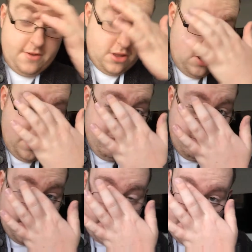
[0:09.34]
from the
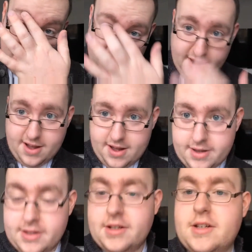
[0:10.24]
gym and I
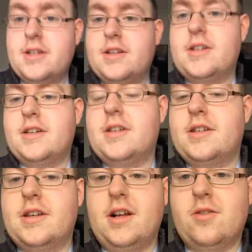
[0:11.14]

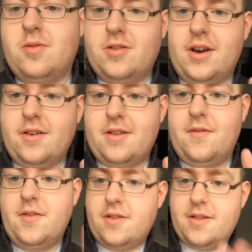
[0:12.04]
just wanted to hear
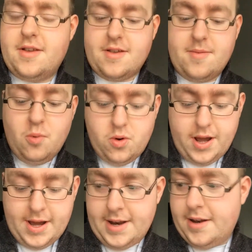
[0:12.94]
something this
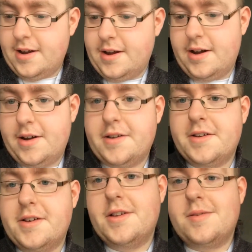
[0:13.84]
morning and
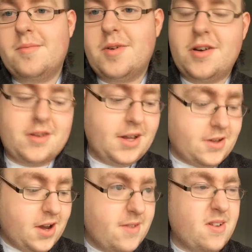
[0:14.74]
because I
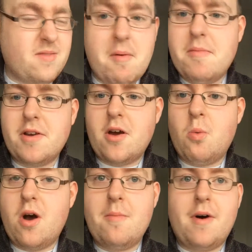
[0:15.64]
don't even remember now
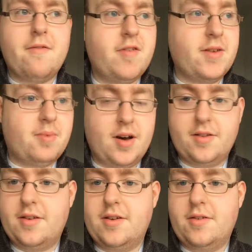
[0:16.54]
where my finger
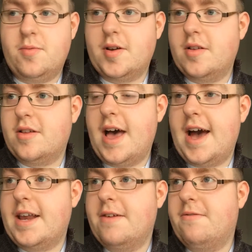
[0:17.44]
pass is because I
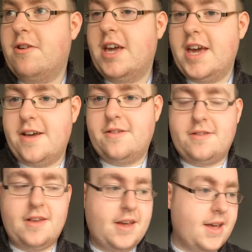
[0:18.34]
had it for
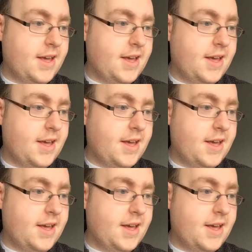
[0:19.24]
years